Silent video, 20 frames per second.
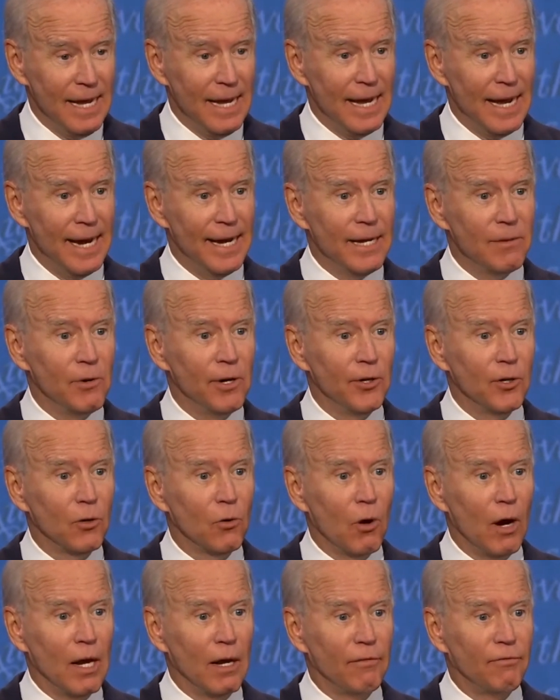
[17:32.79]
Anyone who
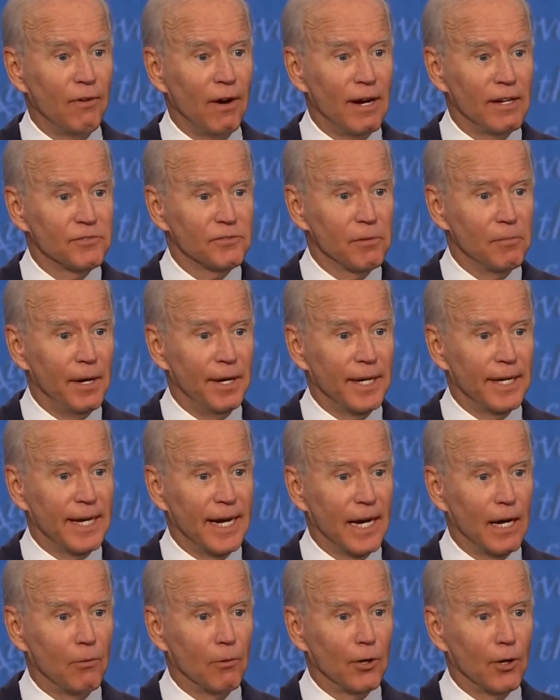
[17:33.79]
qualifies for
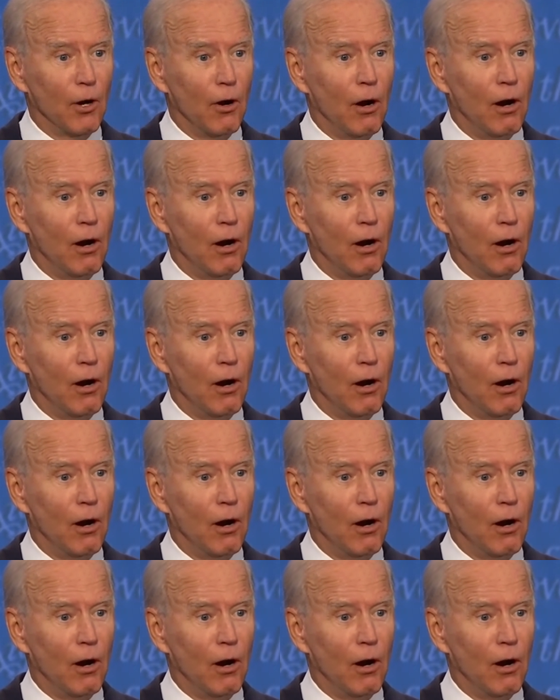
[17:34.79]
Medicare